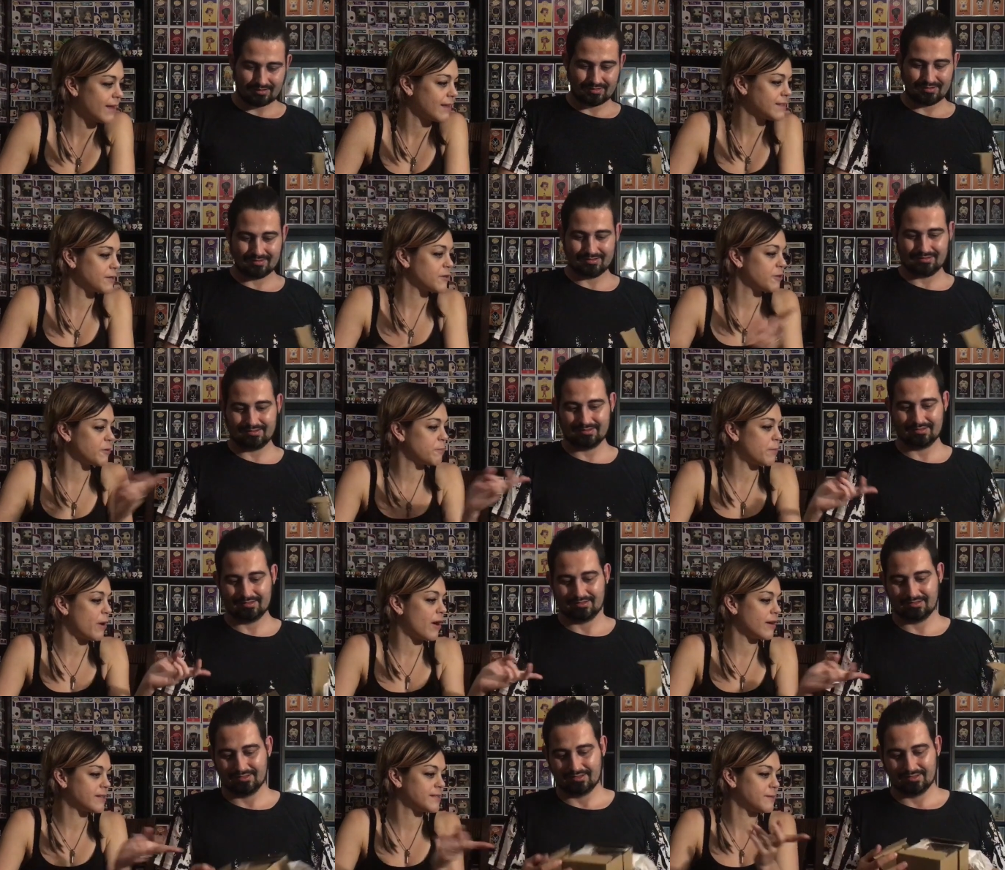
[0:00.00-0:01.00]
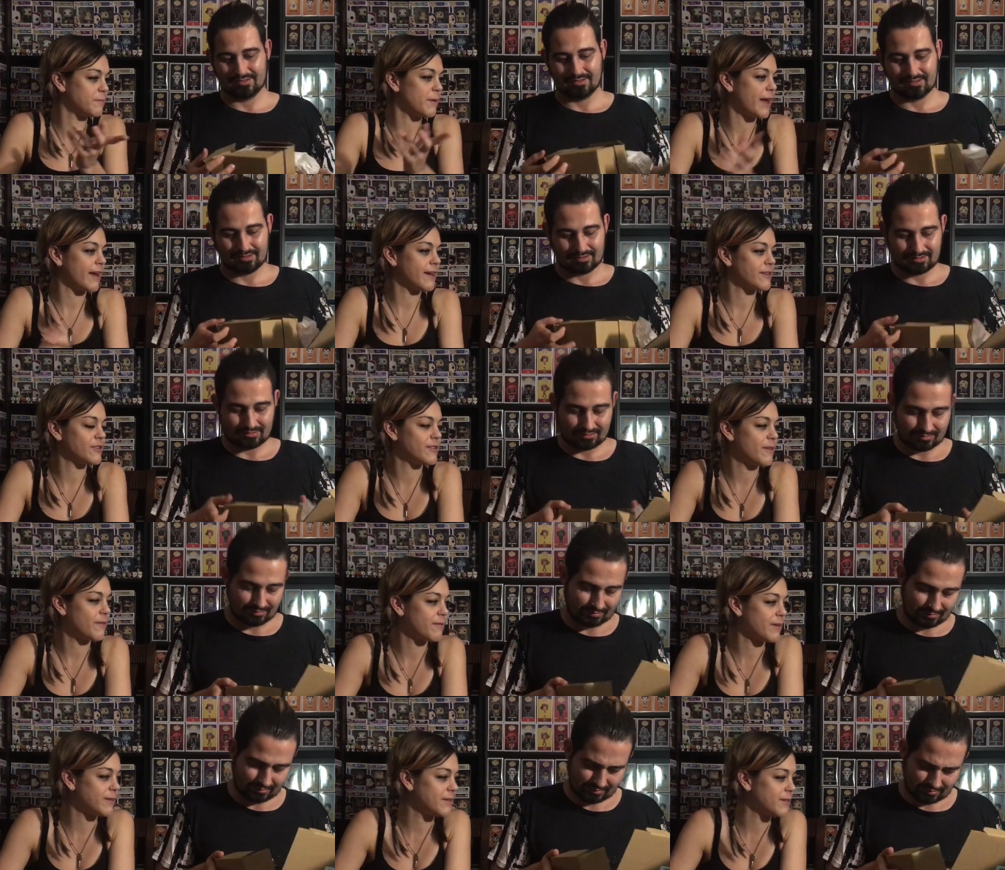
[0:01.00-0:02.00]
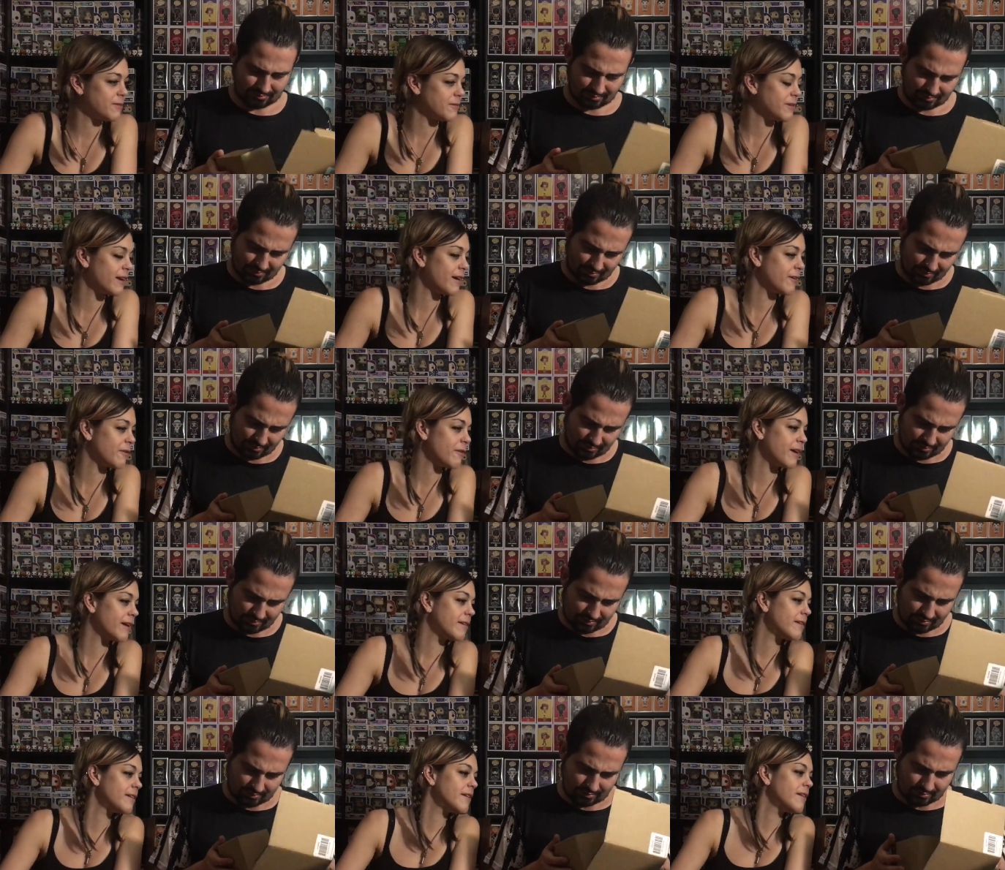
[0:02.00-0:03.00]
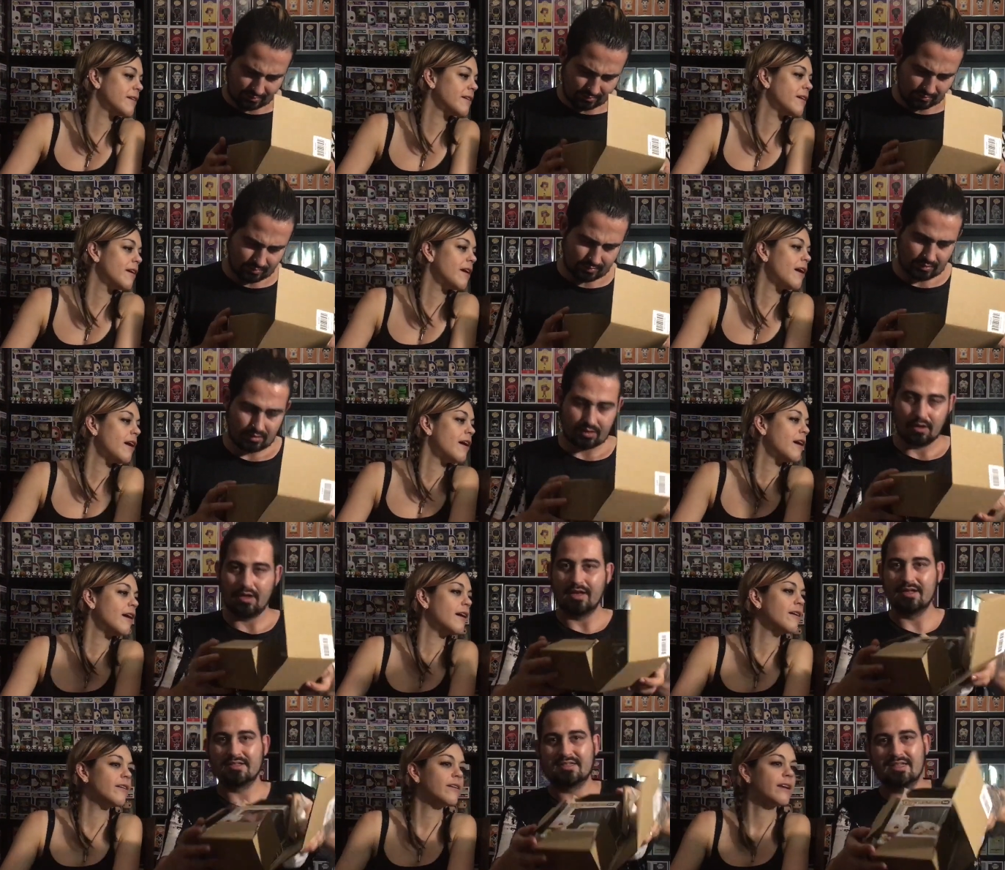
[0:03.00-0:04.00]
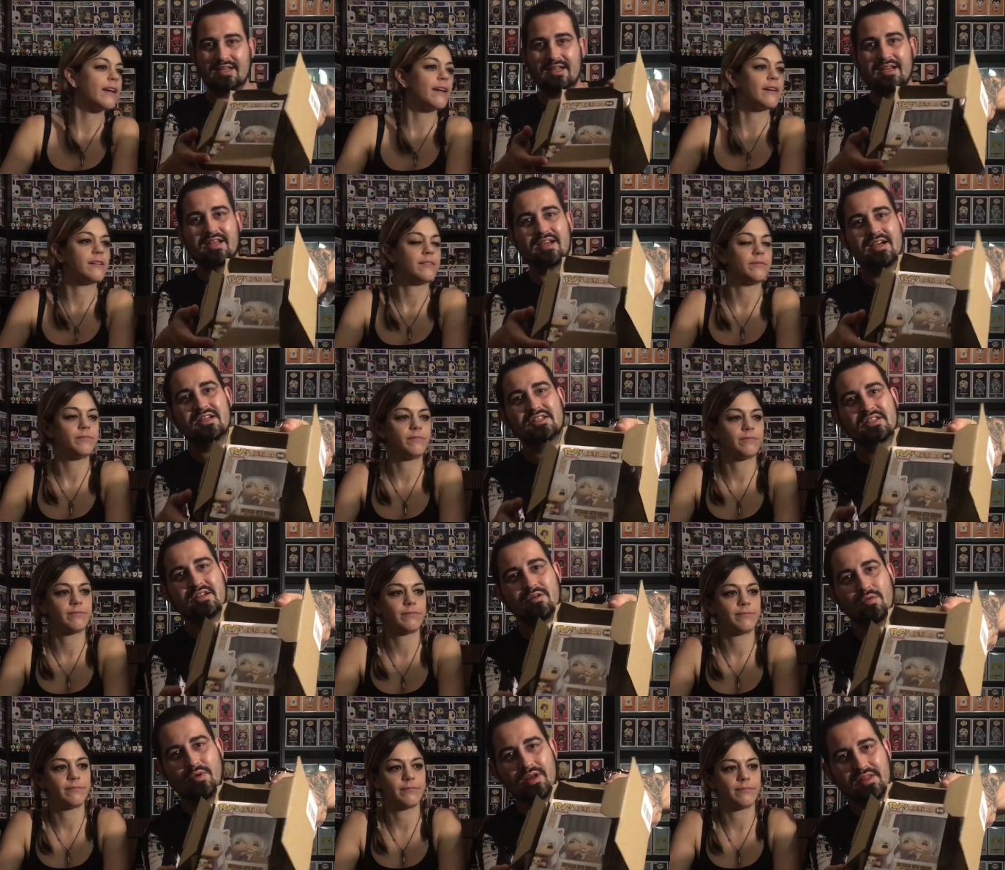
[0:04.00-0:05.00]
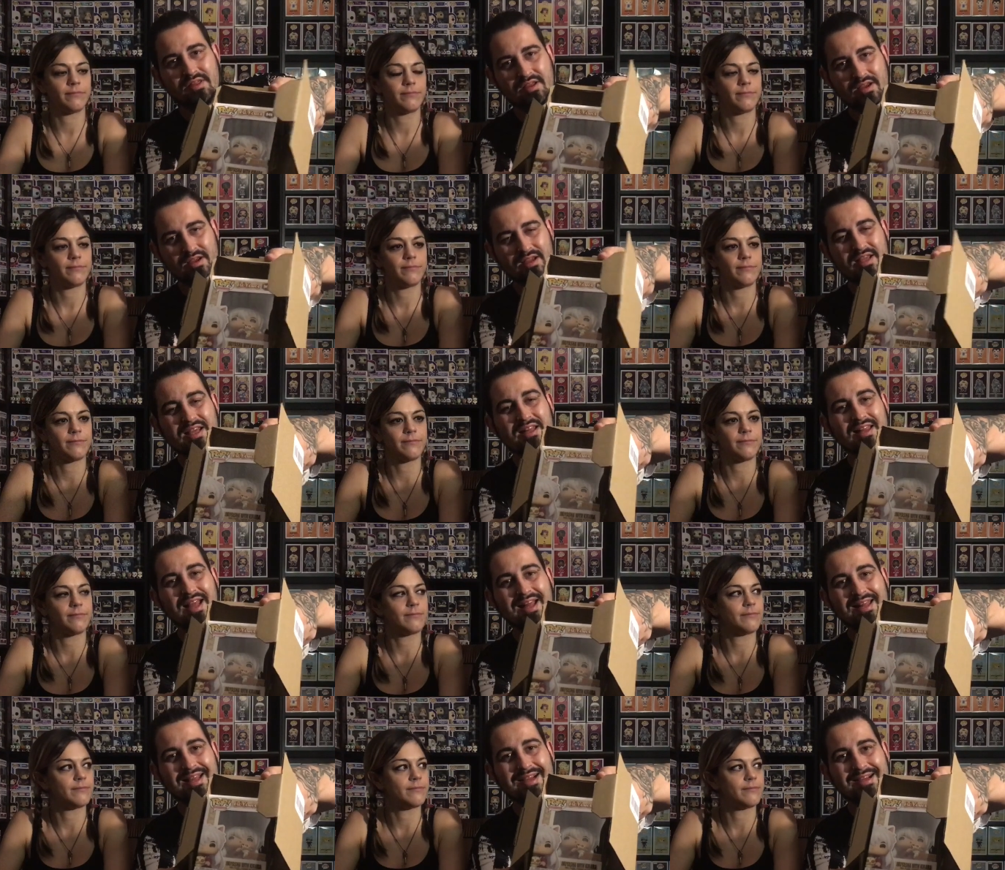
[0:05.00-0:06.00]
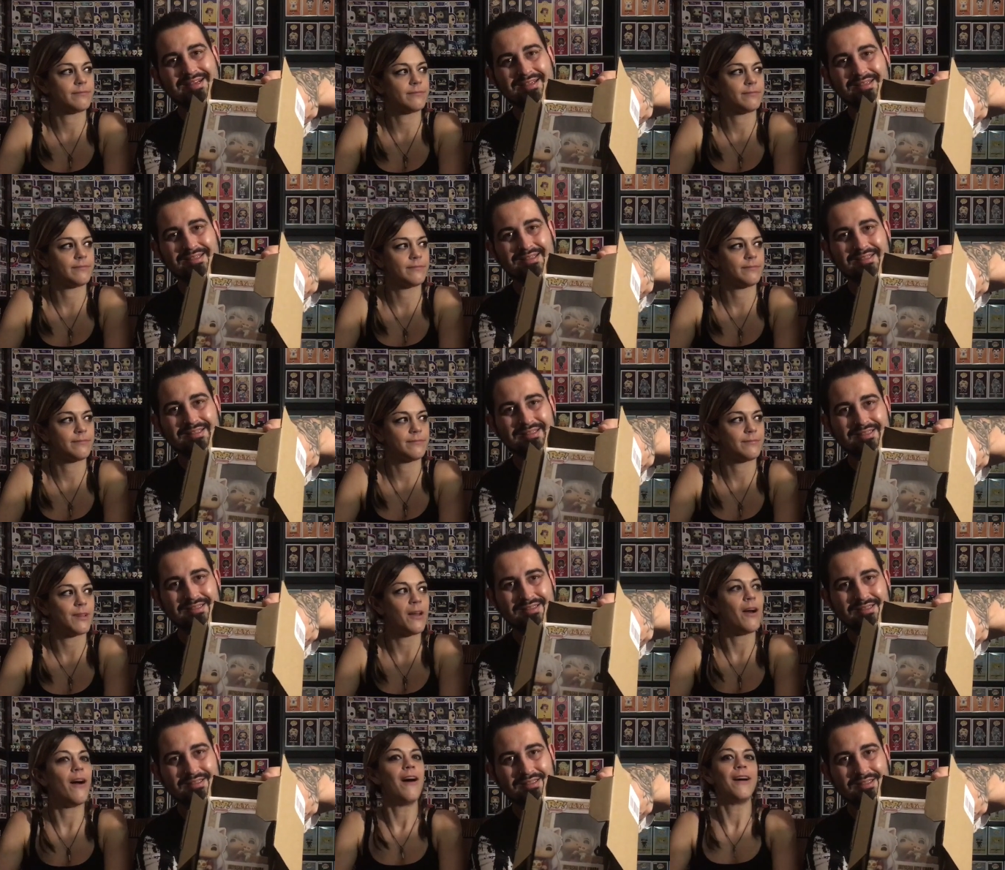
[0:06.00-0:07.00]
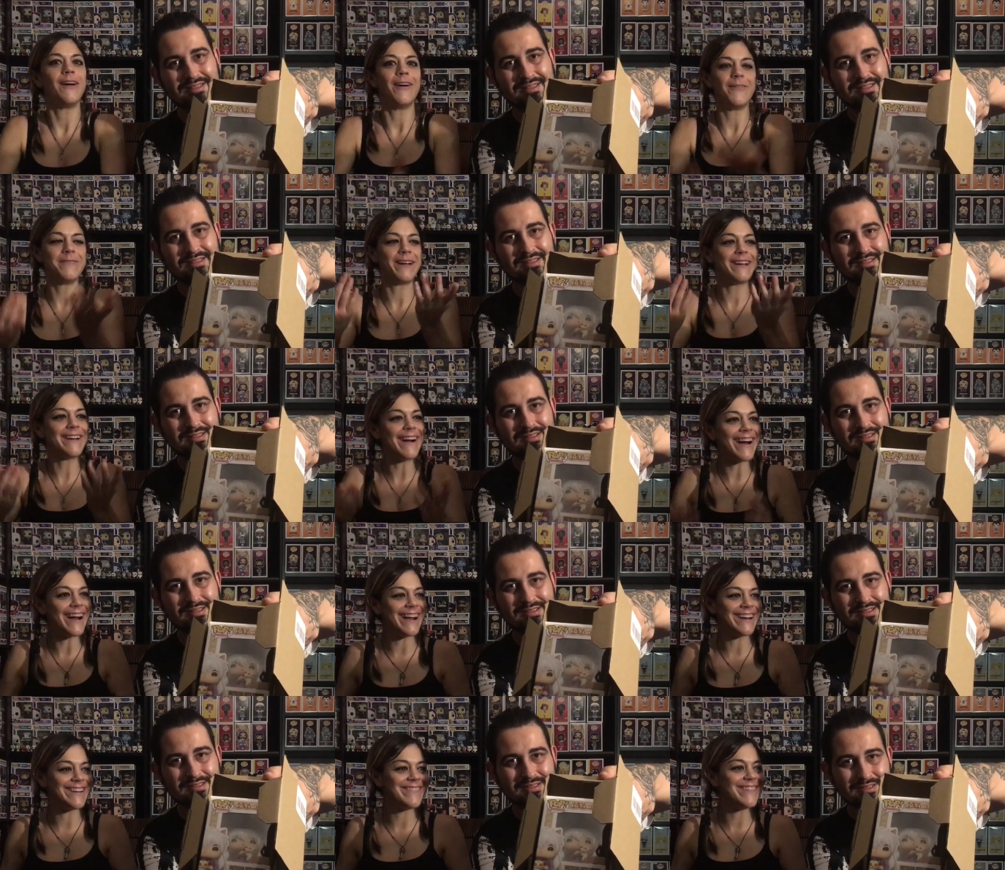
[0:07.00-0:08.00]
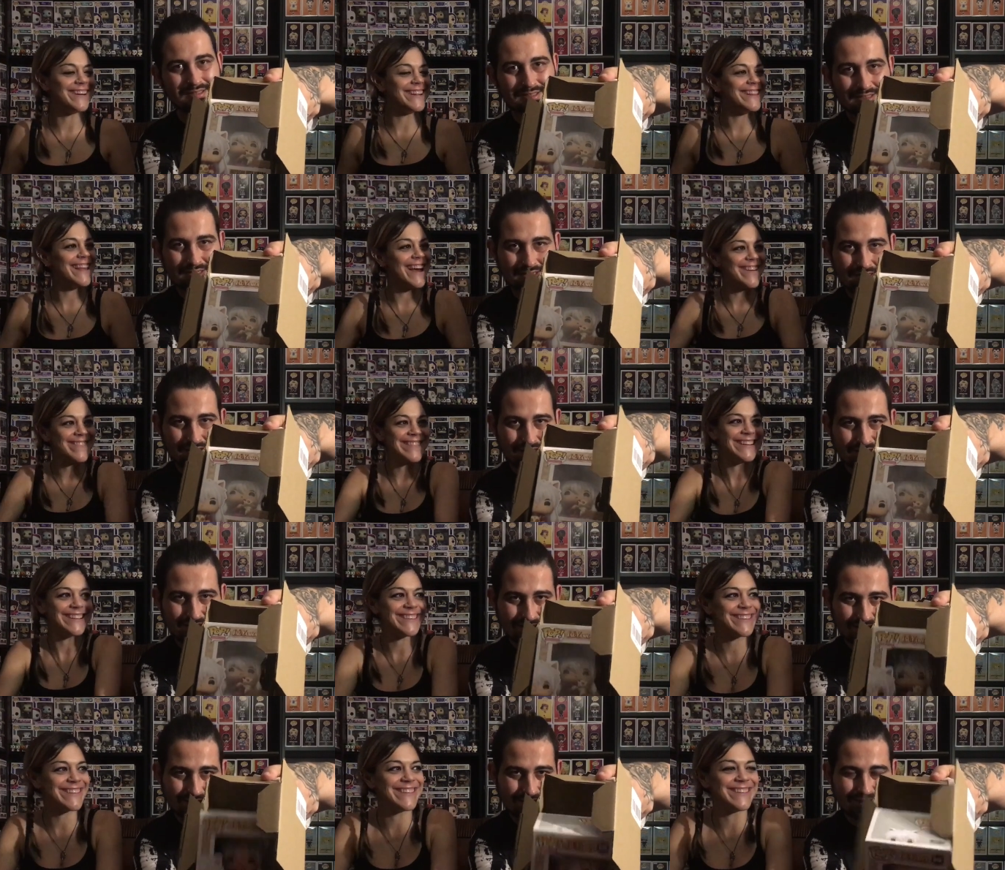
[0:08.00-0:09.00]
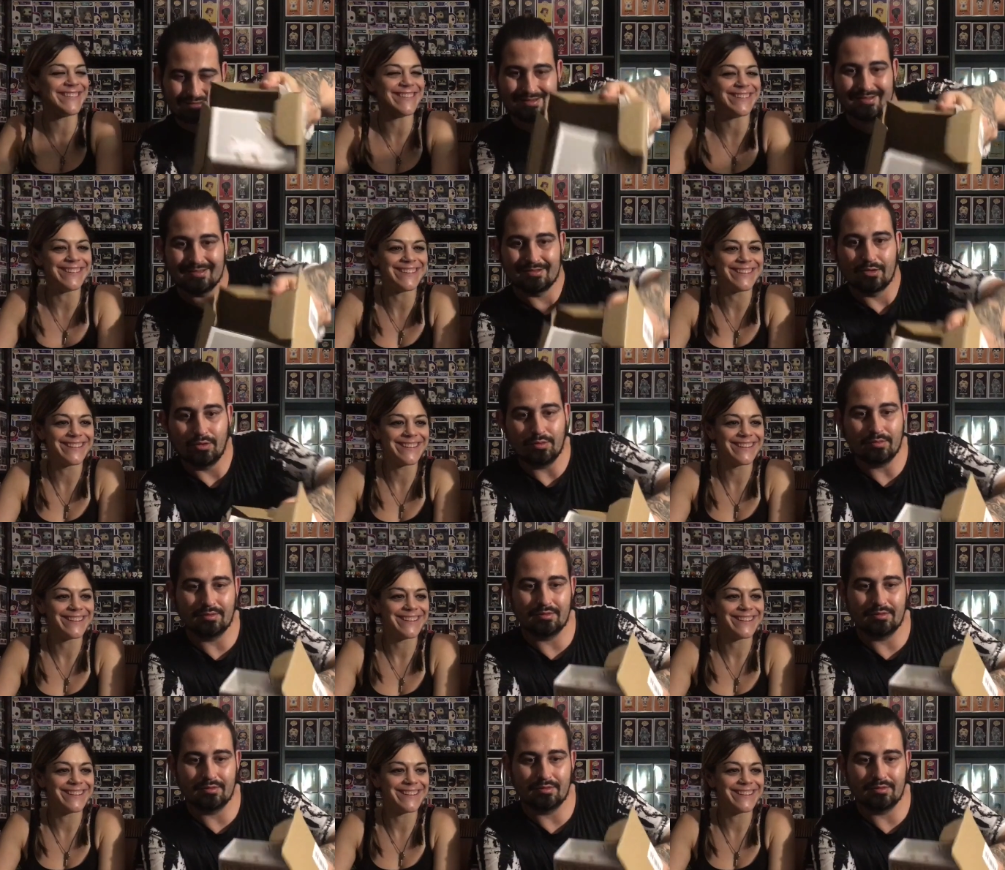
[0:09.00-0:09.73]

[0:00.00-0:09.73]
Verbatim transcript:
Speaker 1: It's a good box to package stuff in too. Yeah, you're right.
Speaker 2: It's Inuyasha with Kilala.
Speaker 1: Oh my god, you wanted that one too.
Speaker 2: Oh,